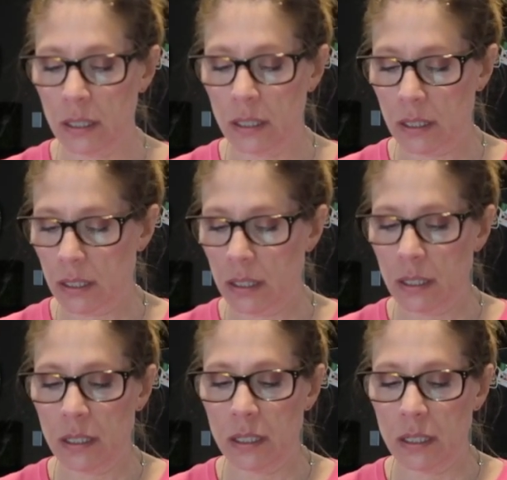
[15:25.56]

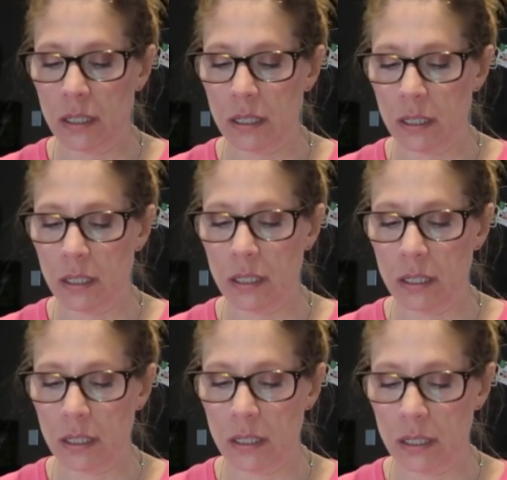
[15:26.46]

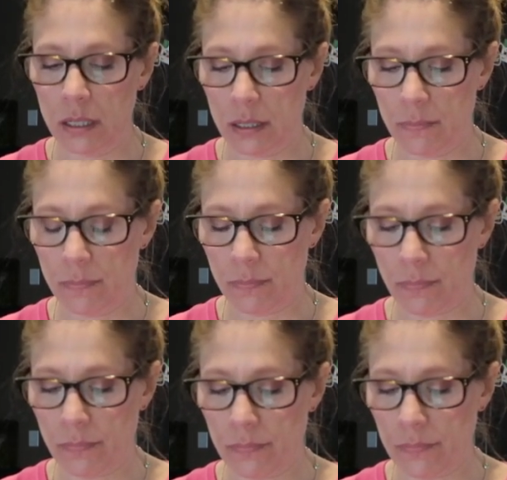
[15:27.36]

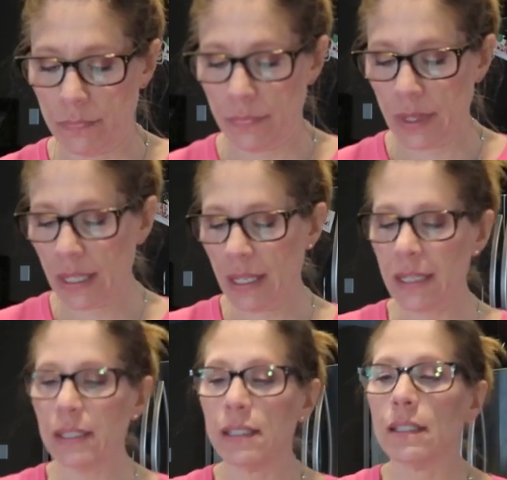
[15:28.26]

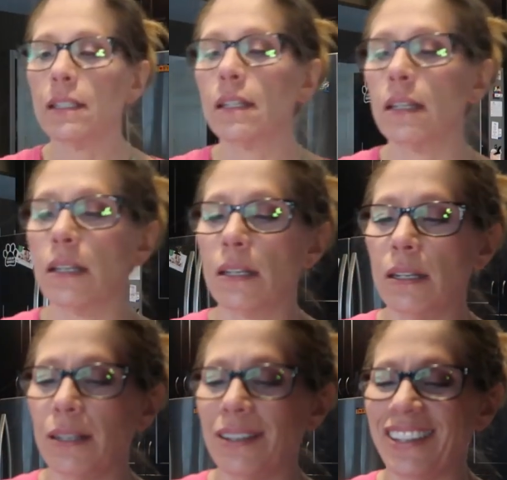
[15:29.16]

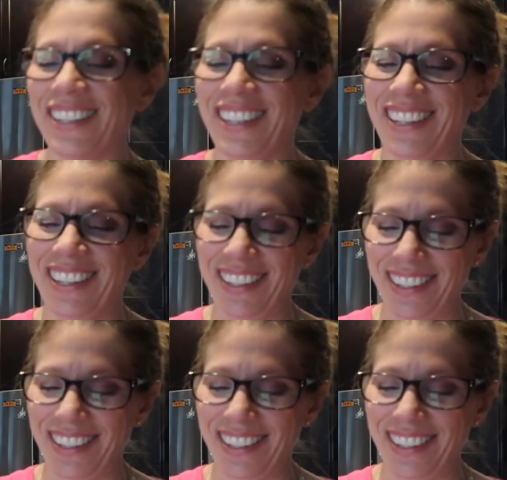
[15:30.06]
[no speech]